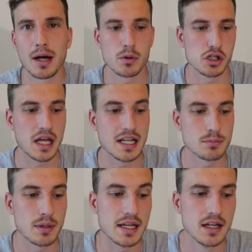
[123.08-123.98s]
back which
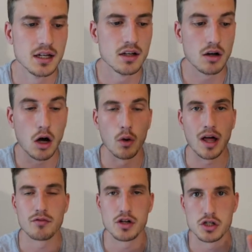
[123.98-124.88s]
gets me, on
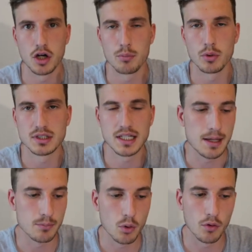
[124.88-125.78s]
average, 9 points a
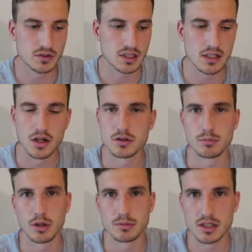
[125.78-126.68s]
game. Obviously, you know,
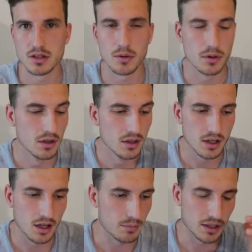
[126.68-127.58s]
sometimes they don't.
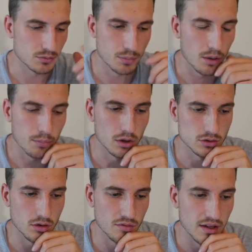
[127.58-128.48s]
That's a part and
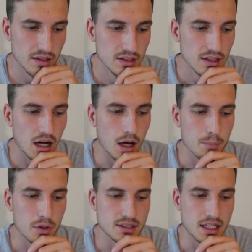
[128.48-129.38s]
parcel of it.
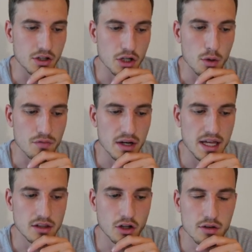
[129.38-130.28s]
Because then I know if I
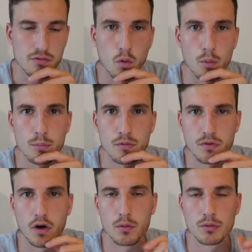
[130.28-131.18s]
hit 94
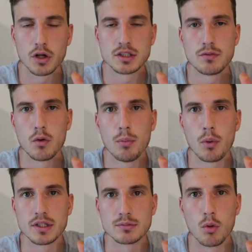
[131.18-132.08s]

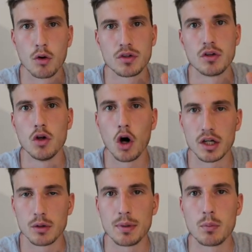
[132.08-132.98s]
points, more often than not, I'm
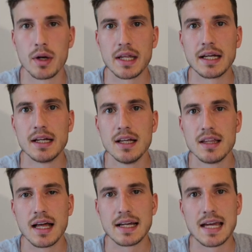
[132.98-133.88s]
going to be winning
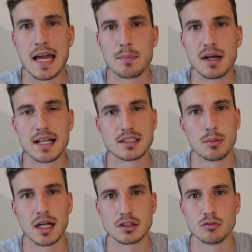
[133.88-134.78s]
that game unless
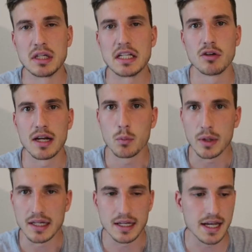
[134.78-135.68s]
someone has a really great
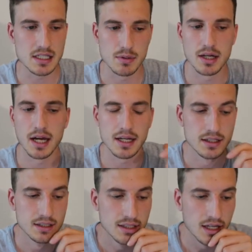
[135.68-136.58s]
week against me, okay?